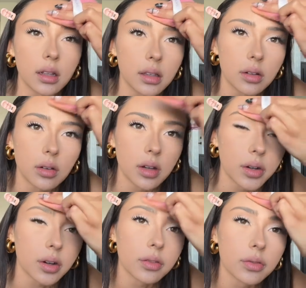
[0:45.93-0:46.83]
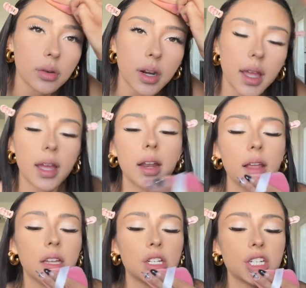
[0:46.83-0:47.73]
little on our
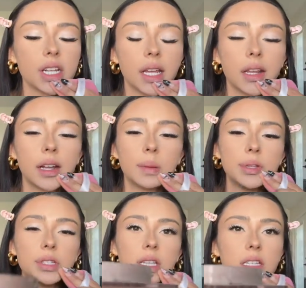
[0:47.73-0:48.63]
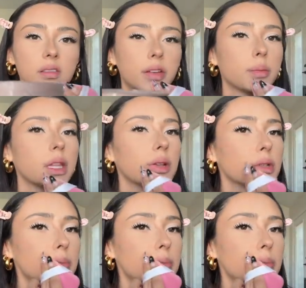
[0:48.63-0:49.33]
forehead and chin. I'm using this Fit Me Loose